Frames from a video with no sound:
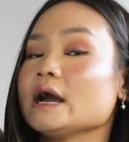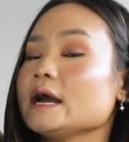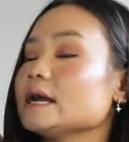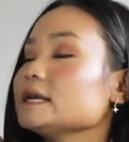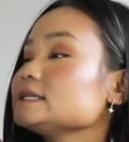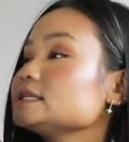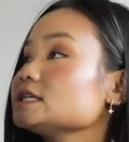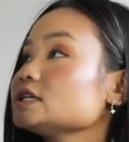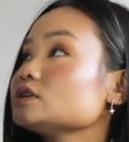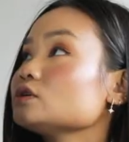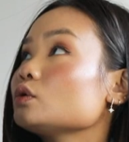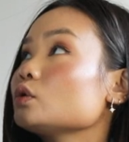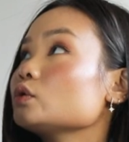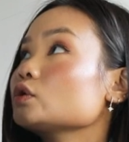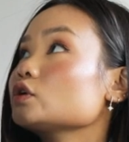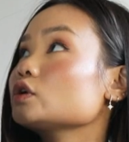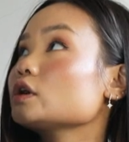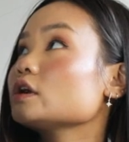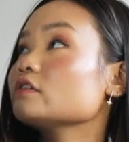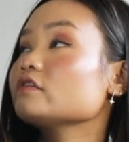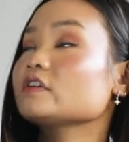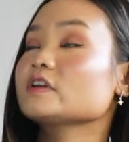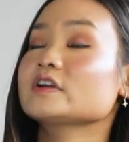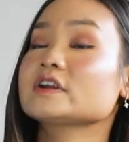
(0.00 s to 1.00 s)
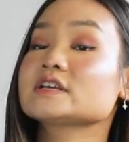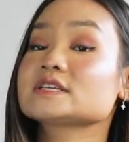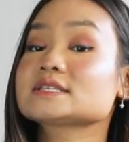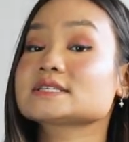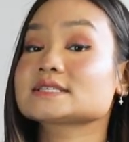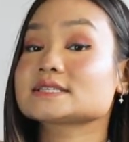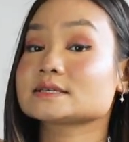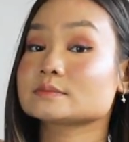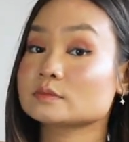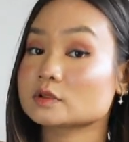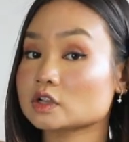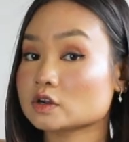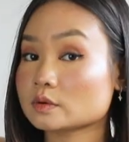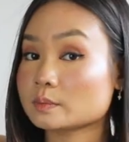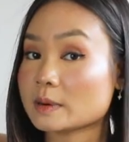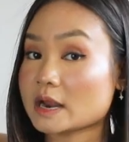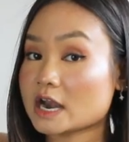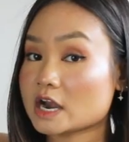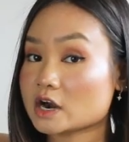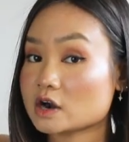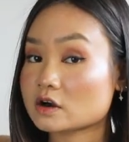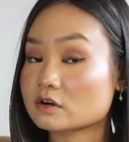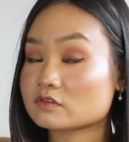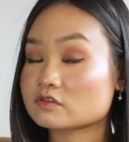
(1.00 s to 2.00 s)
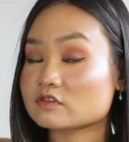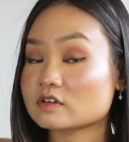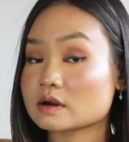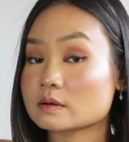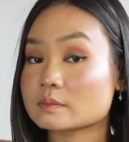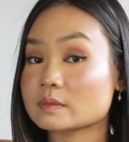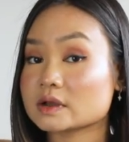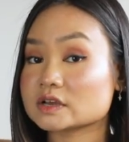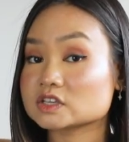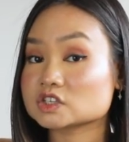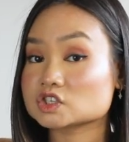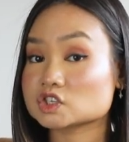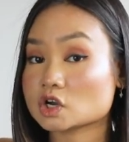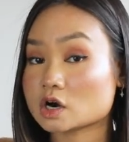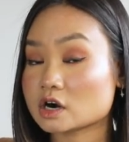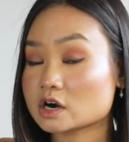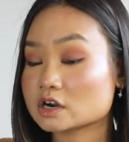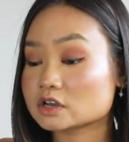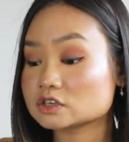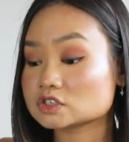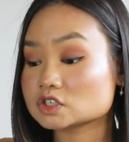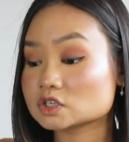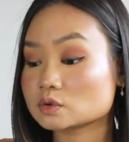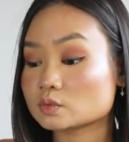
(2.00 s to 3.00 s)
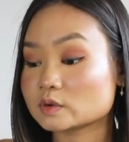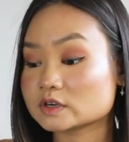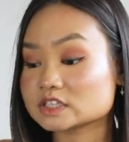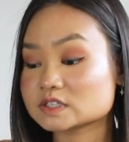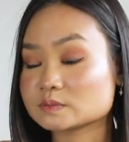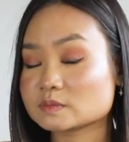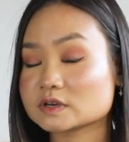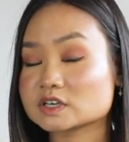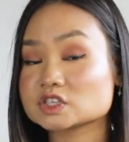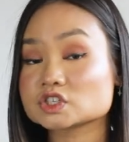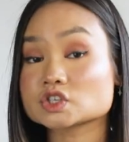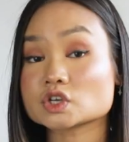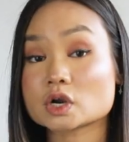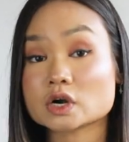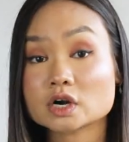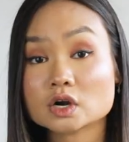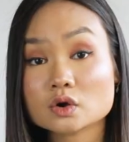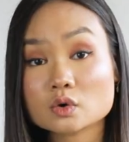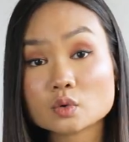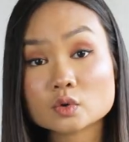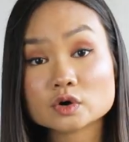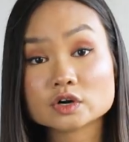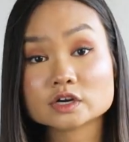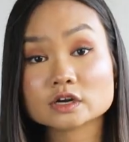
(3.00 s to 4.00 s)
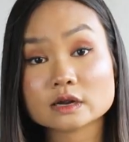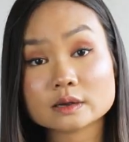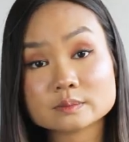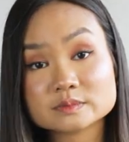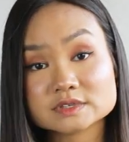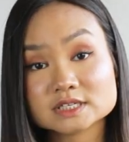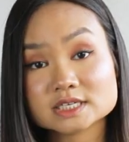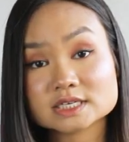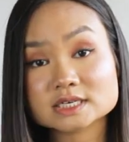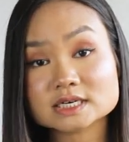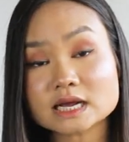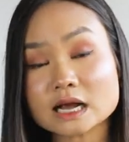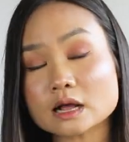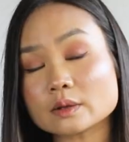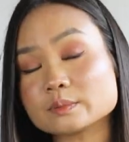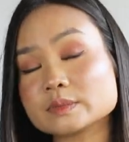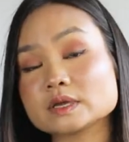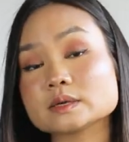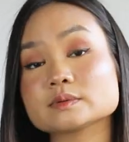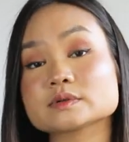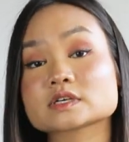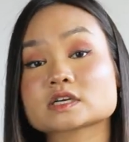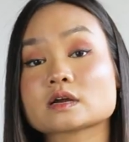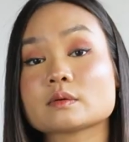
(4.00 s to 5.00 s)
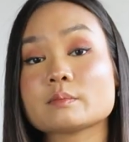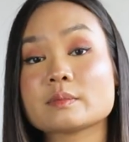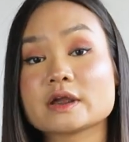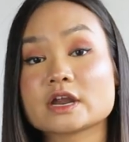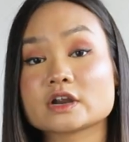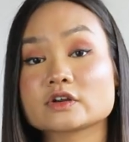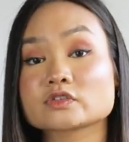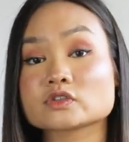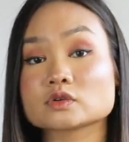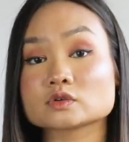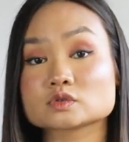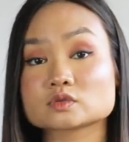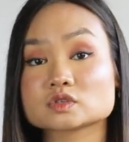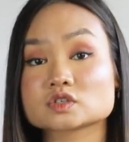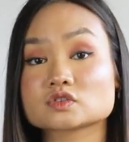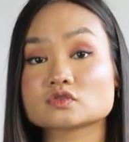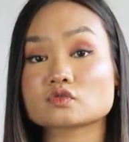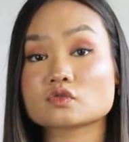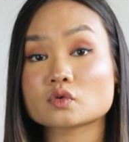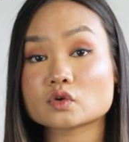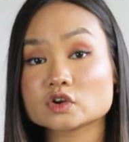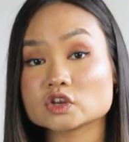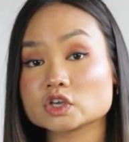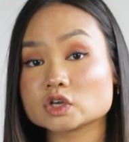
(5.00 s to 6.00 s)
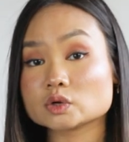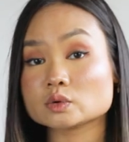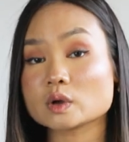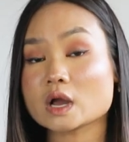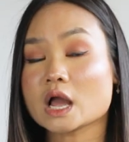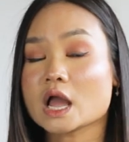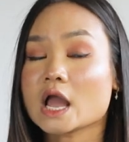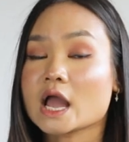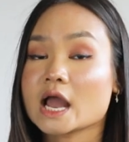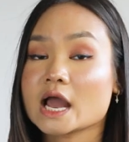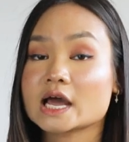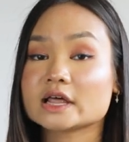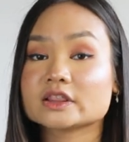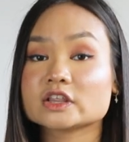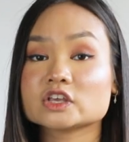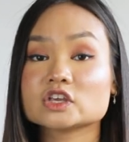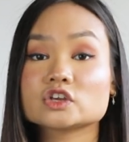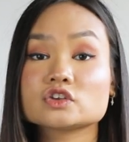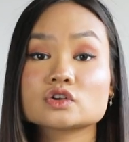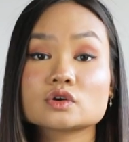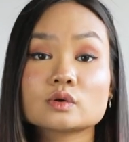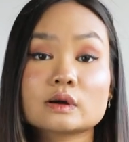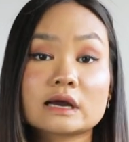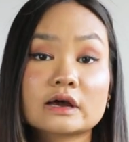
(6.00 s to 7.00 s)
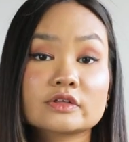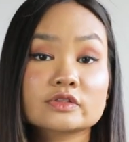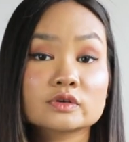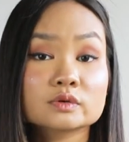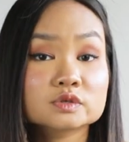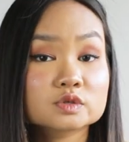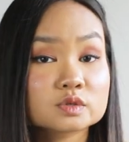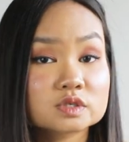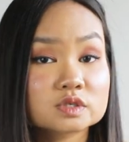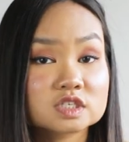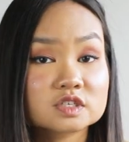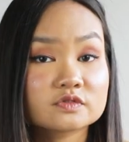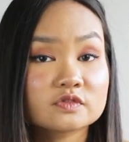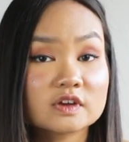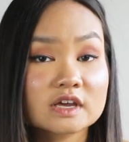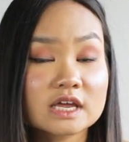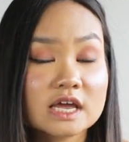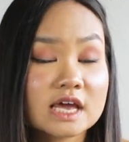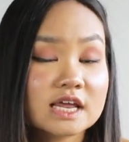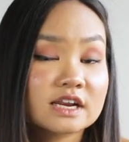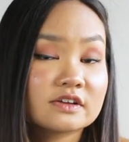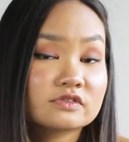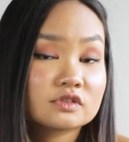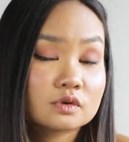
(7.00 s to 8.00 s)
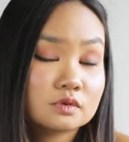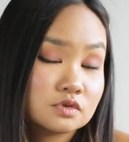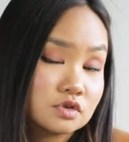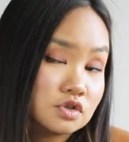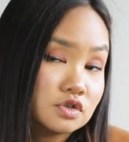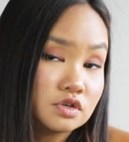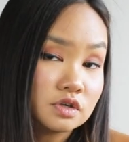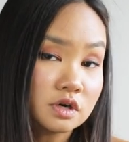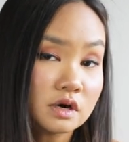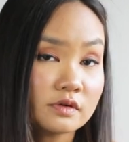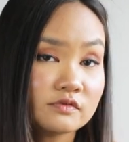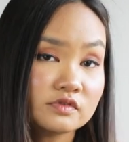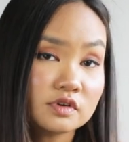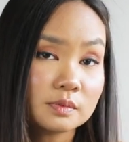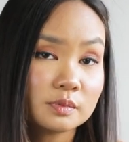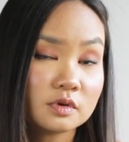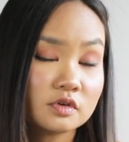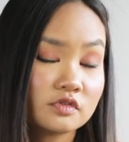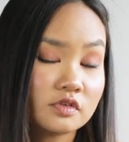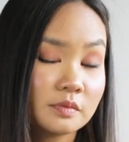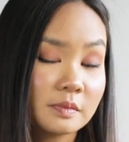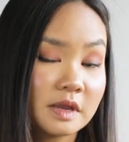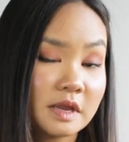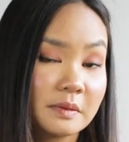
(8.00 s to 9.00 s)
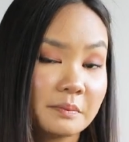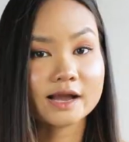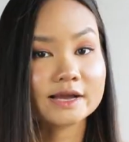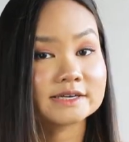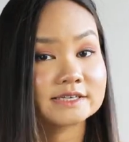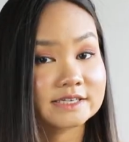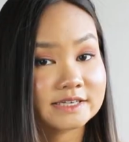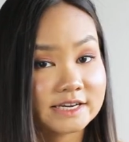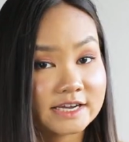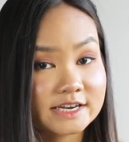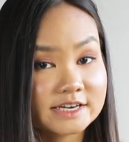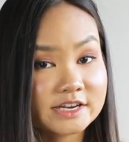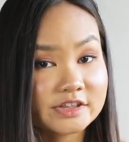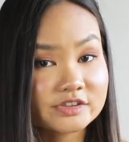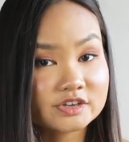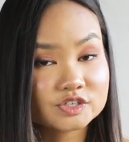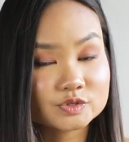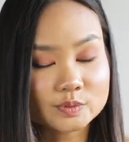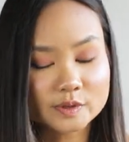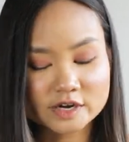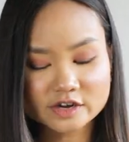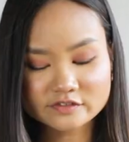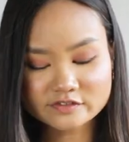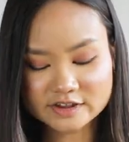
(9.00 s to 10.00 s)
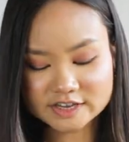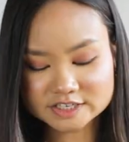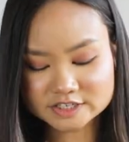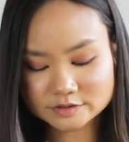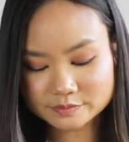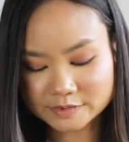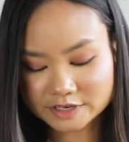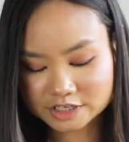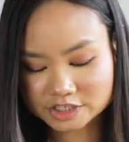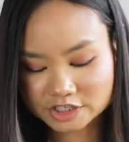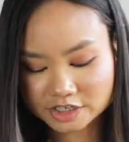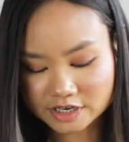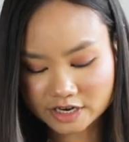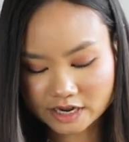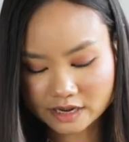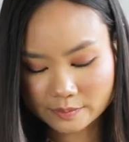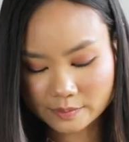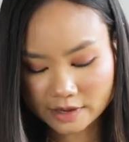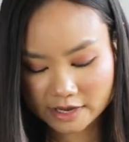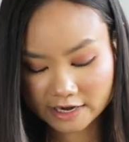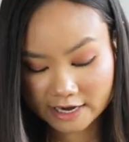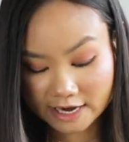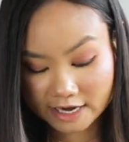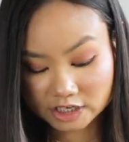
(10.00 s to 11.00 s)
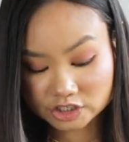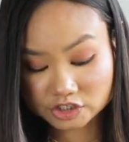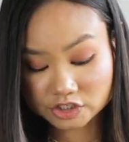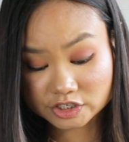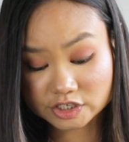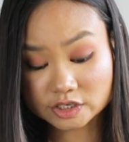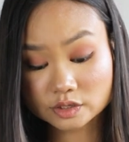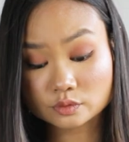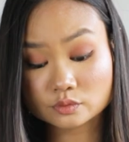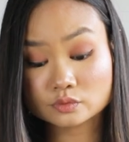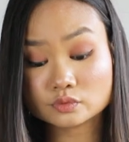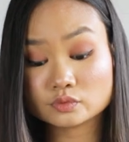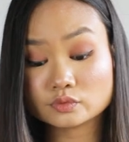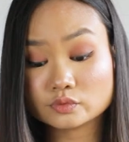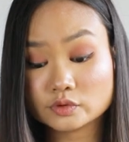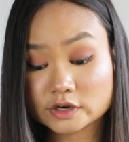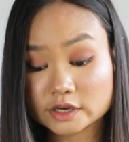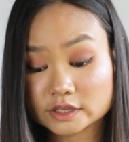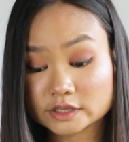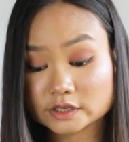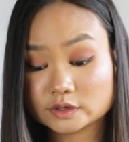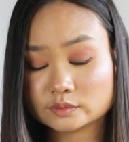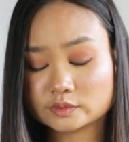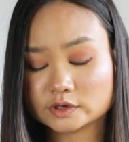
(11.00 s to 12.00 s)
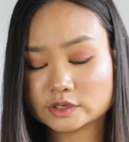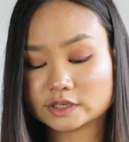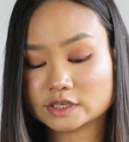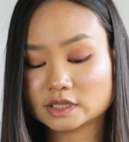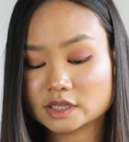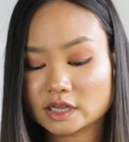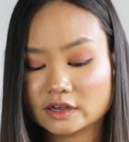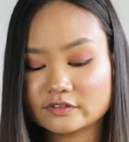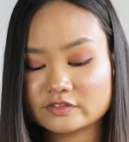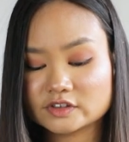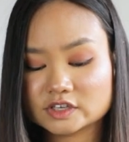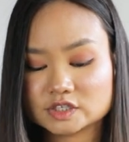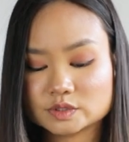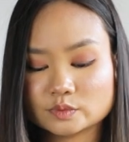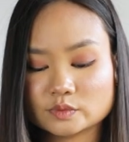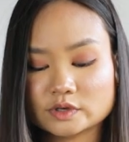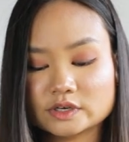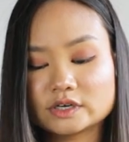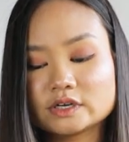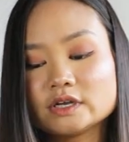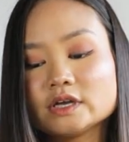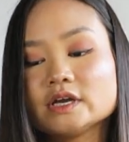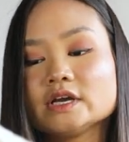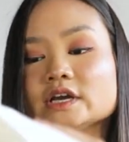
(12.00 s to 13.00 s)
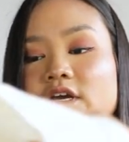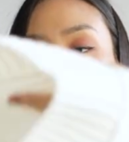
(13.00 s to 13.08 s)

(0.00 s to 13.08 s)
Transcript: I did order a very similar pair from Zara, so once my Zara order comes in, I'll be able to compare those ones for you and let you know how those ones fit and if those ones are comfortable for me. I did get another sweater vest from H and M, and I actually really, really love this one.